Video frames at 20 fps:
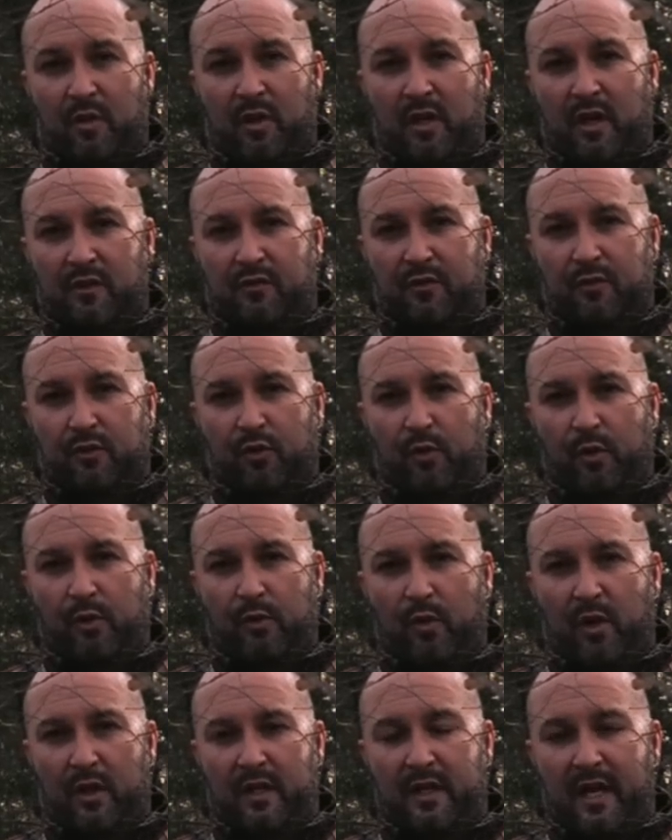with us for
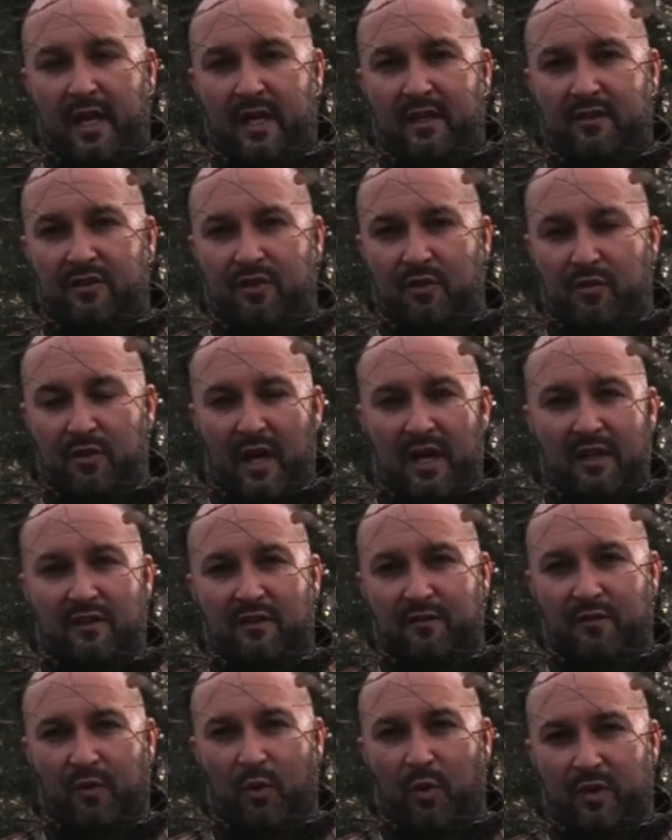21 days,
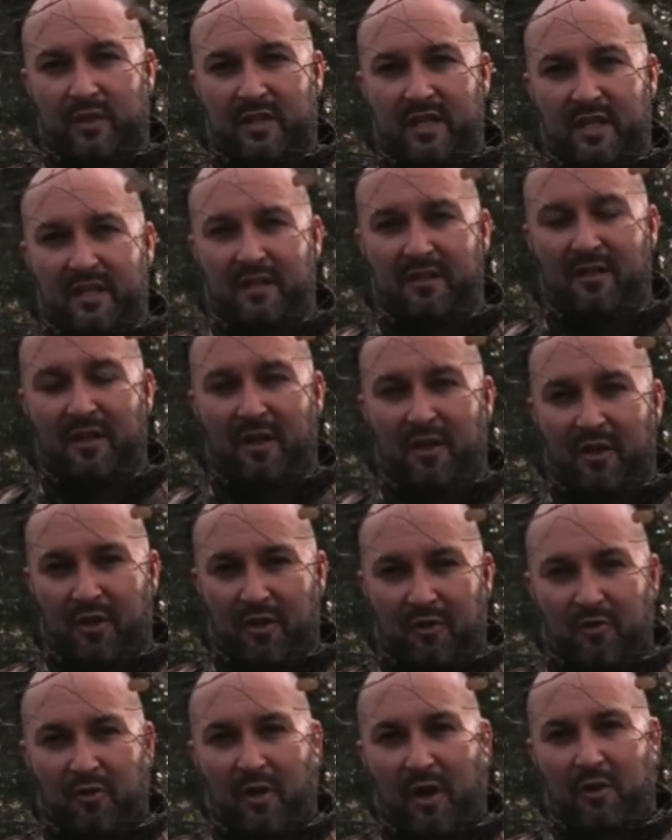2014.
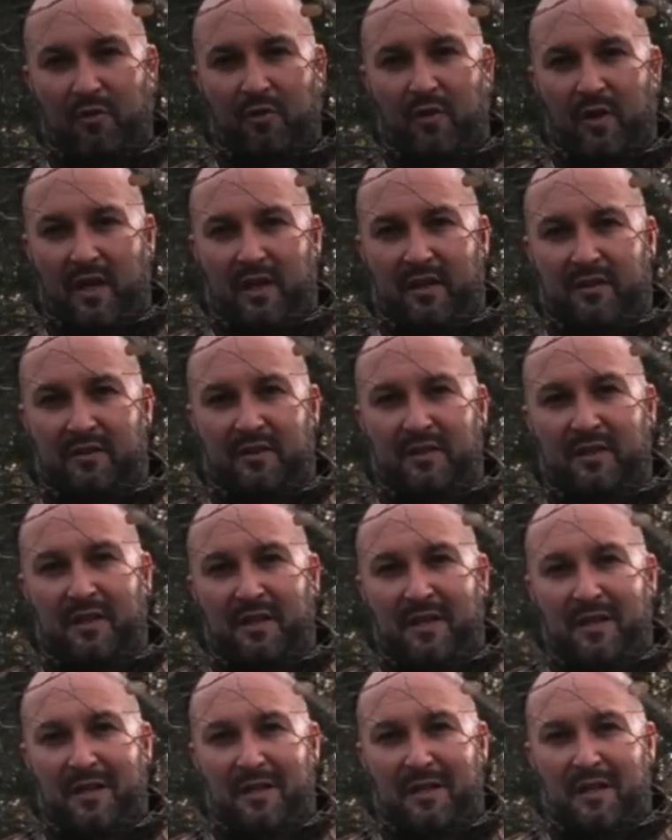Greater things.
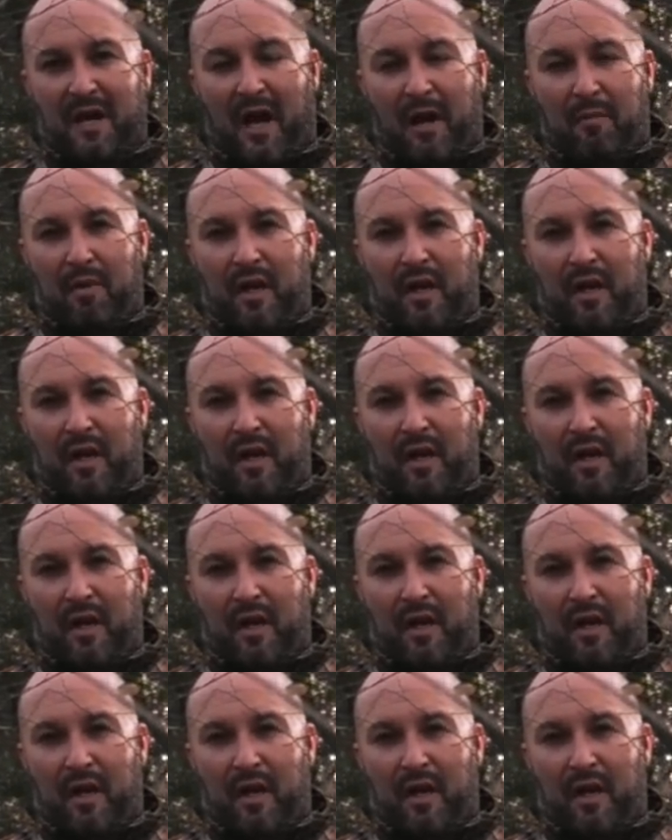God